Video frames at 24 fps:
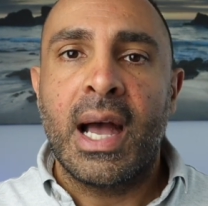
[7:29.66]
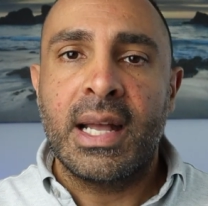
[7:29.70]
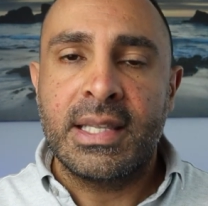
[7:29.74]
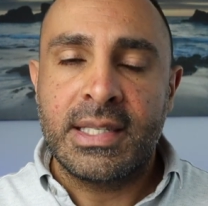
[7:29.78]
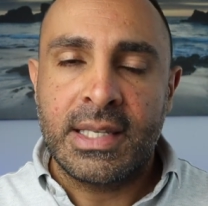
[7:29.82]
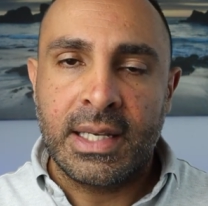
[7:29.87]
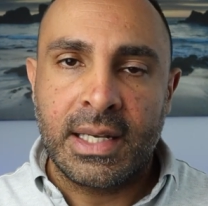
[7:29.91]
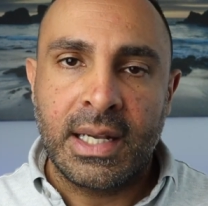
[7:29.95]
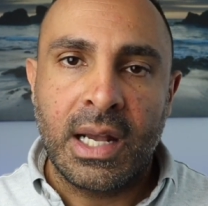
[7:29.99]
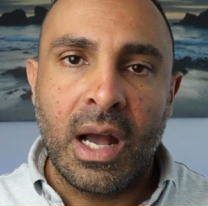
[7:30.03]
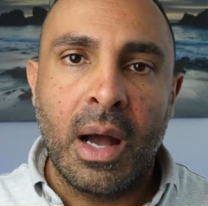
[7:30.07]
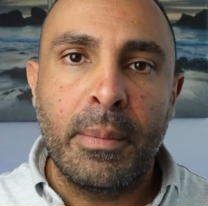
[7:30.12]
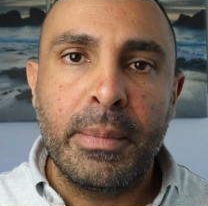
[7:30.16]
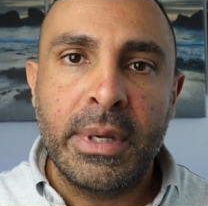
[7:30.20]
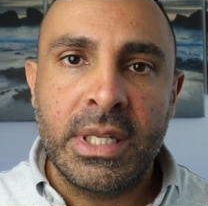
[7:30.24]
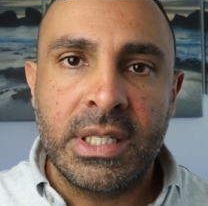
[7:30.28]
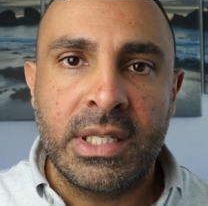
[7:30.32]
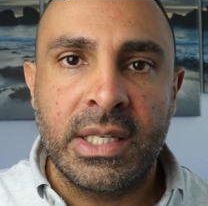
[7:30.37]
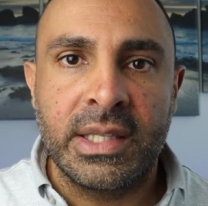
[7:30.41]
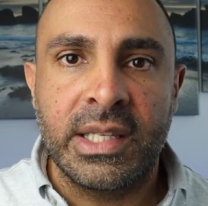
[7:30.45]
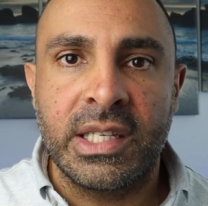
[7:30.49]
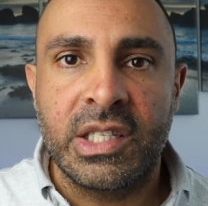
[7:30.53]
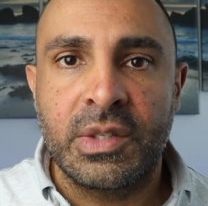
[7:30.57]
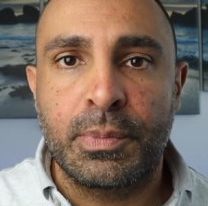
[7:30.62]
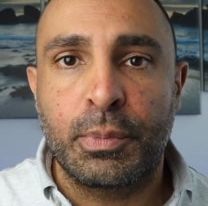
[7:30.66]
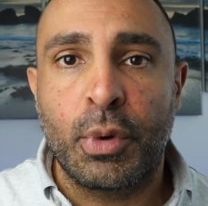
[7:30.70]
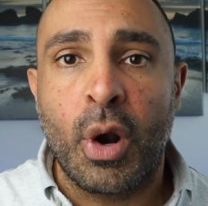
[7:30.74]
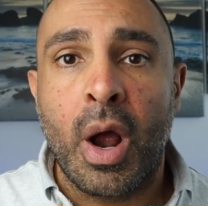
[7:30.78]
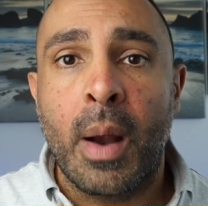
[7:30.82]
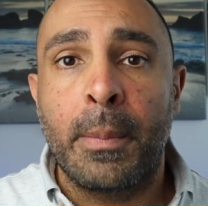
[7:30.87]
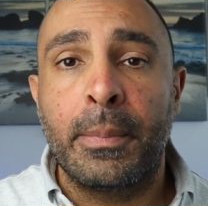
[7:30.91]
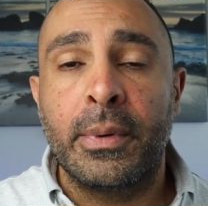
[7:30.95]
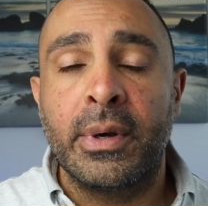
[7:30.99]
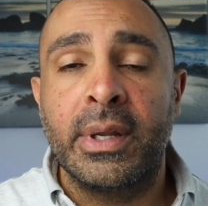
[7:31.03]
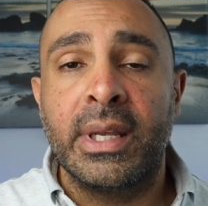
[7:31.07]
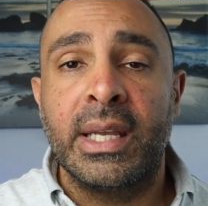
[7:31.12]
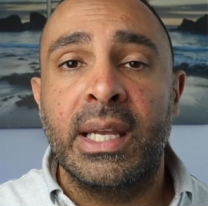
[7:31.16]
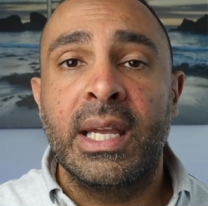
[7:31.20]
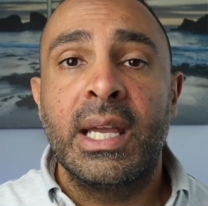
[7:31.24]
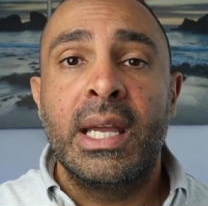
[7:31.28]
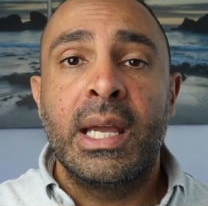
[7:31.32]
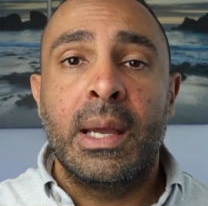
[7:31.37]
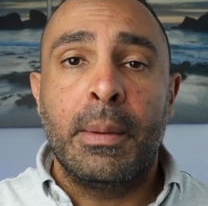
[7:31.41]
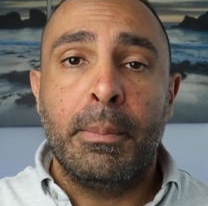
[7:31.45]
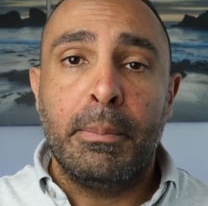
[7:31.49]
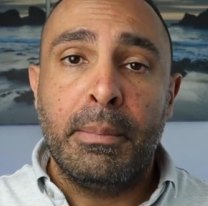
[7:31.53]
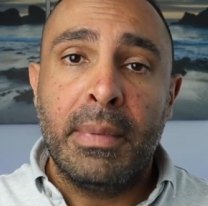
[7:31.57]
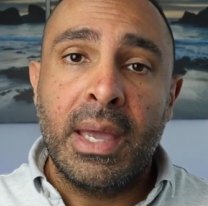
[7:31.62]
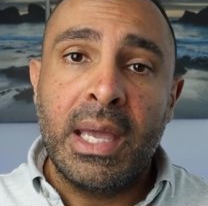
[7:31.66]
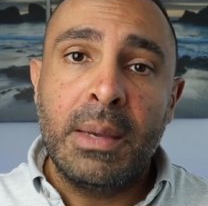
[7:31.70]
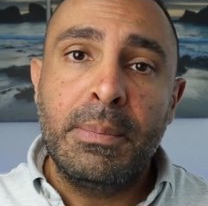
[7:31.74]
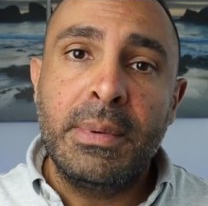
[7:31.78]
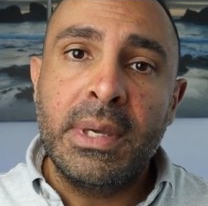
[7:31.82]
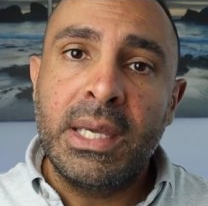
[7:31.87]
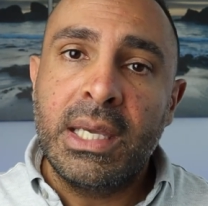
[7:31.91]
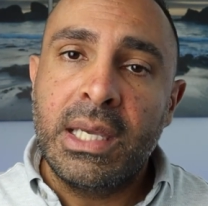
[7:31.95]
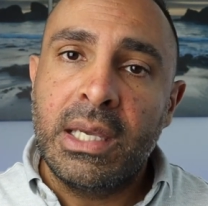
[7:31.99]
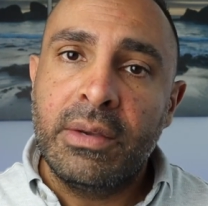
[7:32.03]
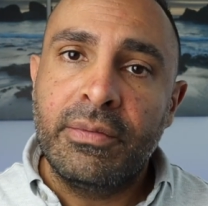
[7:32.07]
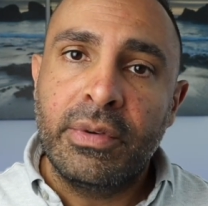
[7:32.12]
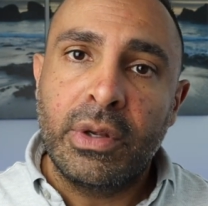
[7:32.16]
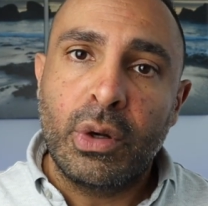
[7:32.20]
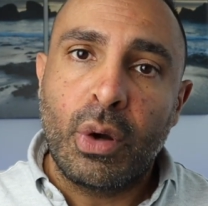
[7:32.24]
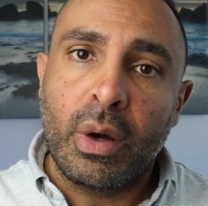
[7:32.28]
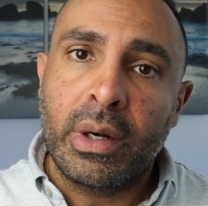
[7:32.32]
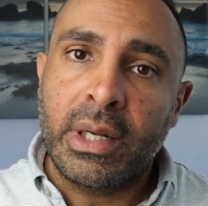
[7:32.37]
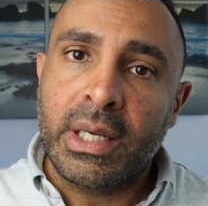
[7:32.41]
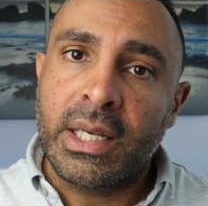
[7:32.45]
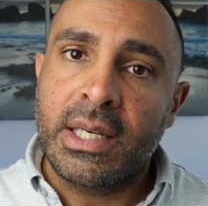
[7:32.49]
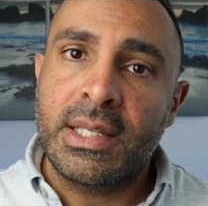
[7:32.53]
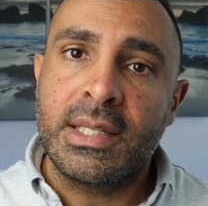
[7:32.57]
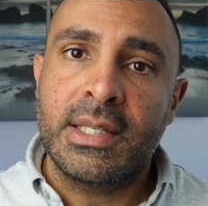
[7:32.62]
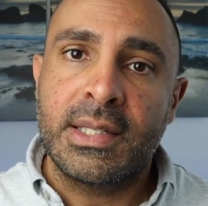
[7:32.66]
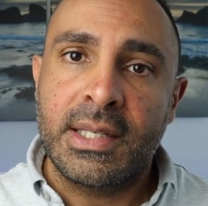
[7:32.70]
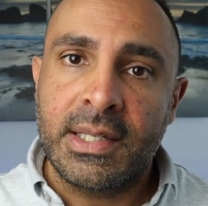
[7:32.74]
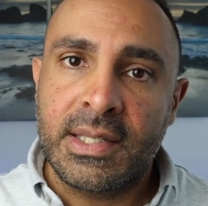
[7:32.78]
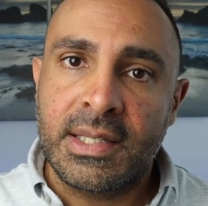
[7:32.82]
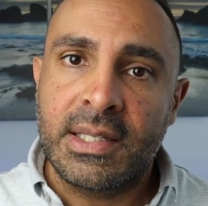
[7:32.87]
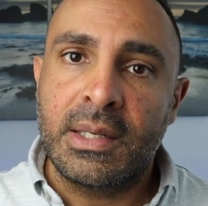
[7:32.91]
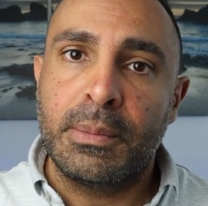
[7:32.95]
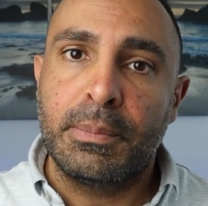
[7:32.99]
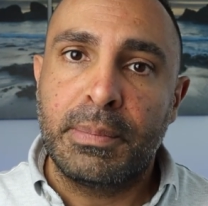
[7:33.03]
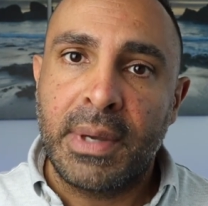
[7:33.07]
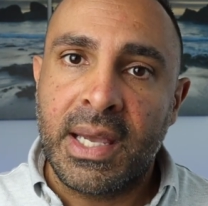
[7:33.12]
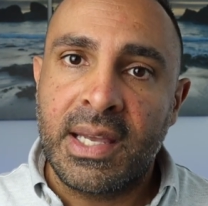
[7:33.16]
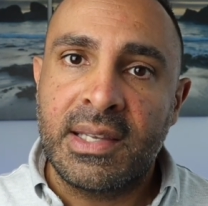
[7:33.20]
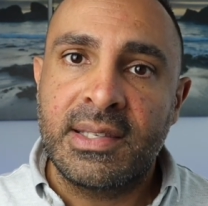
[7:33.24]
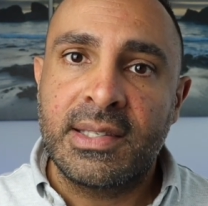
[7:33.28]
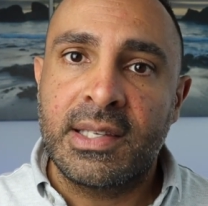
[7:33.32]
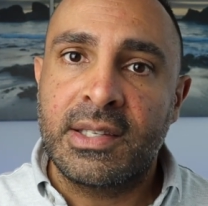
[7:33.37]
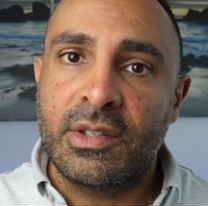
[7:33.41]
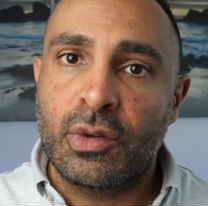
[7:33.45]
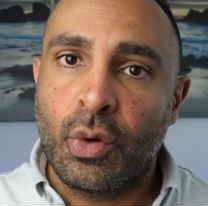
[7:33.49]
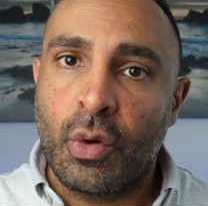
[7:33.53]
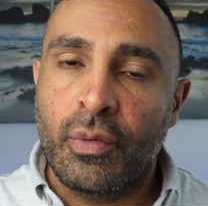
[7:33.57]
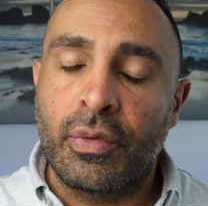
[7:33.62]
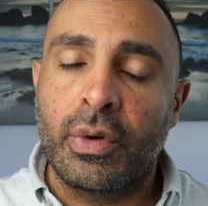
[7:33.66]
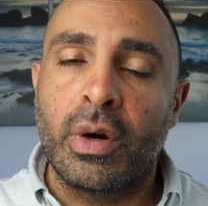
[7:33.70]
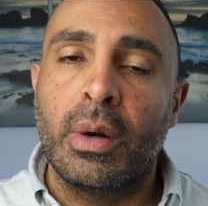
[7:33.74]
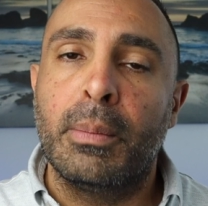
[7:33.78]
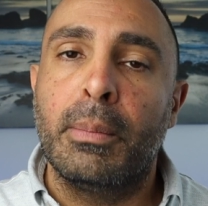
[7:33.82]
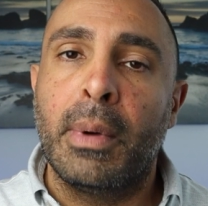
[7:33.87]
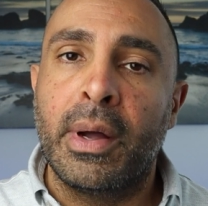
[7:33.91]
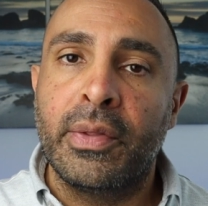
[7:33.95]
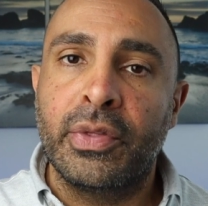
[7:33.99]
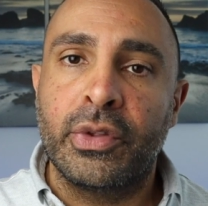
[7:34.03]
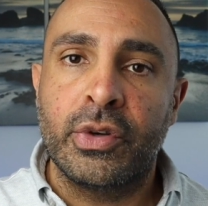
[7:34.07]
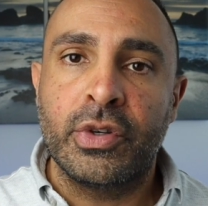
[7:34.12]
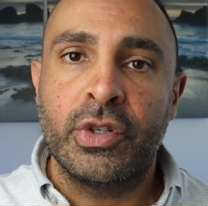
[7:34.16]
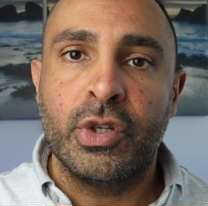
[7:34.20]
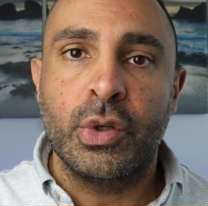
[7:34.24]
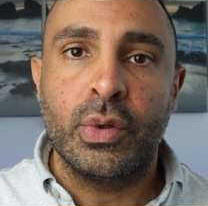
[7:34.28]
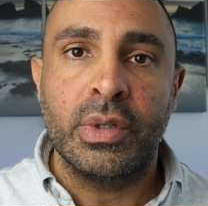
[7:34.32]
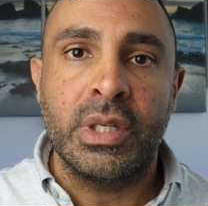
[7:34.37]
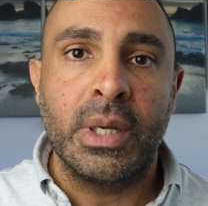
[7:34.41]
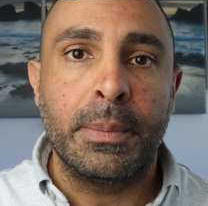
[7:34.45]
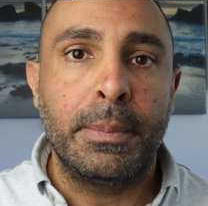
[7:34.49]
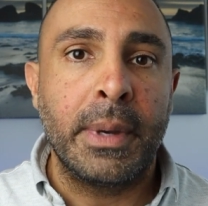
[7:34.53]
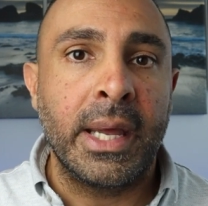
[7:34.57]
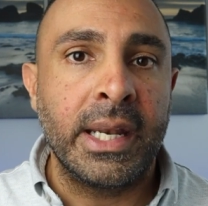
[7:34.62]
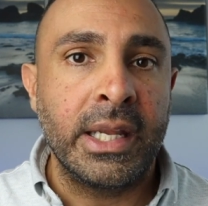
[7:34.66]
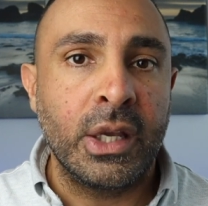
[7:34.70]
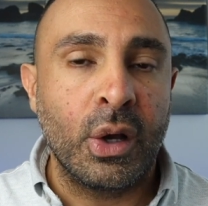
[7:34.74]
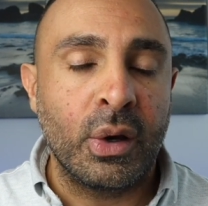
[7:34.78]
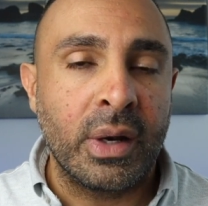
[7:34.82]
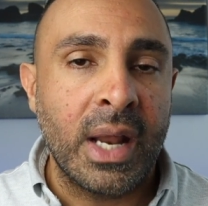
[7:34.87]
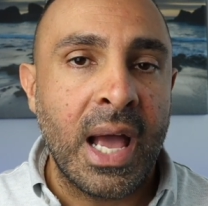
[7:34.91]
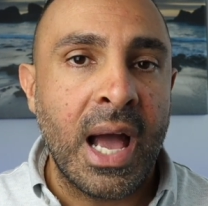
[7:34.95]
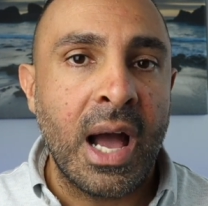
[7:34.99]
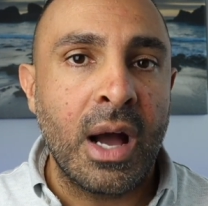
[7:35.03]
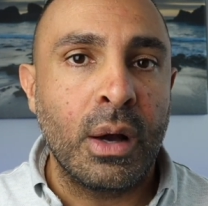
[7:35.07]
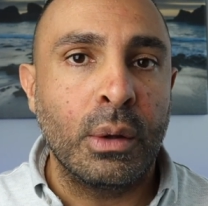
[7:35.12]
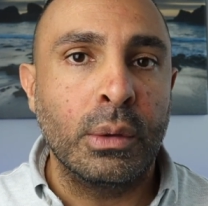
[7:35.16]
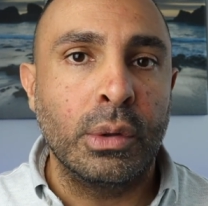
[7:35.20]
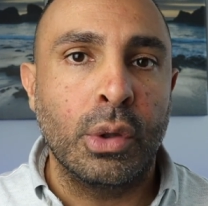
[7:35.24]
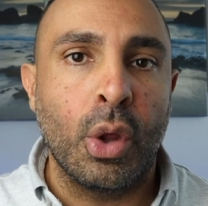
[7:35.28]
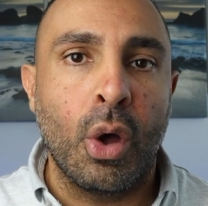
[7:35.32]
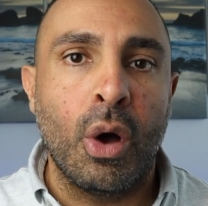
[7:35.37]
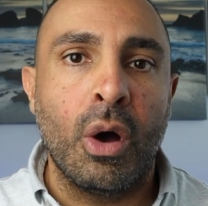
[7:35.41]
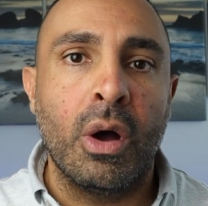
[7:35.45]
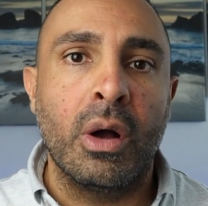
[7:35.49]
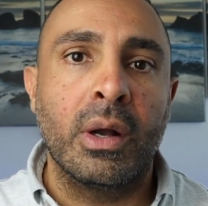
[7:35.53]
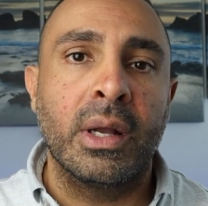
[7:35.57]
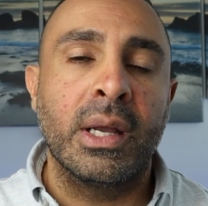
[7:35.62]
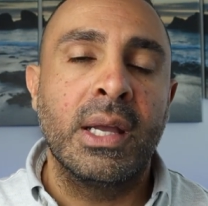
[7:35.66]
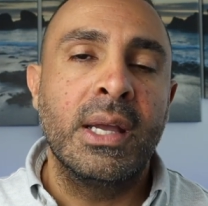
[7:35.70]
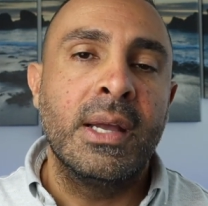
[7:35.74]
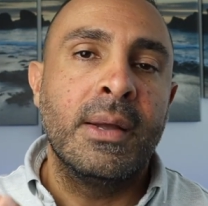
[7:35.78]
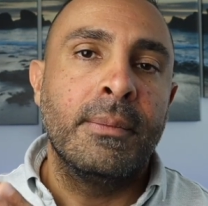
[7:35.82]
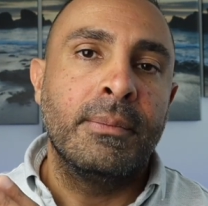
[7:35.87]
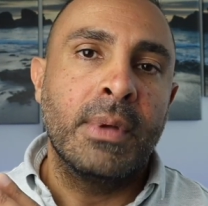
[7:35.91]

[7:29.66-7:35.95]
to come into this property, maybe even on a consistent basis over a month or two, depending on how long